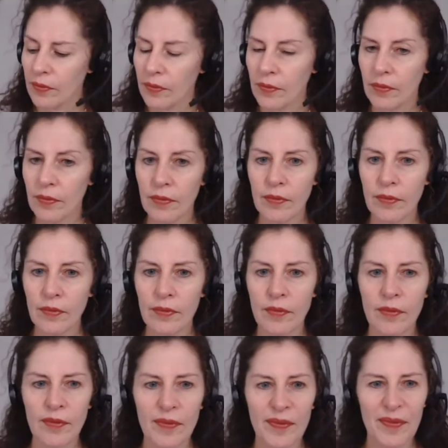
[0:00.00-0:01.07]

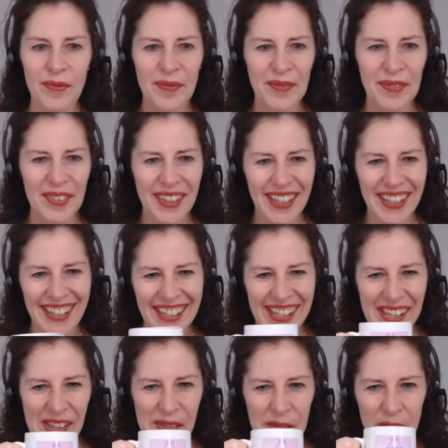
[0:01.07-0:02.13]

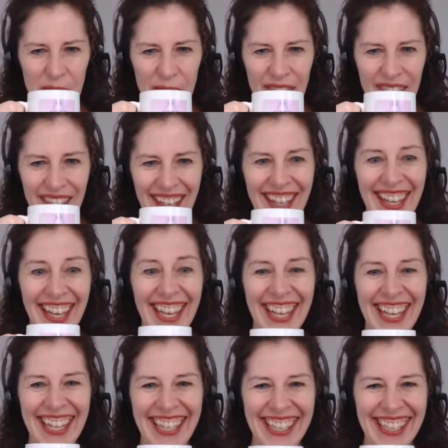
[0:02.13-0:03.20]

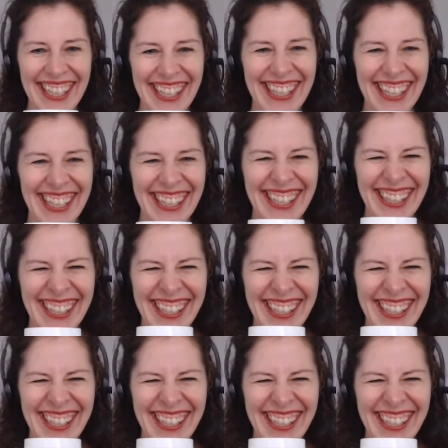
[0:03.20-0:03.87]
No words are spoken by the person on screen.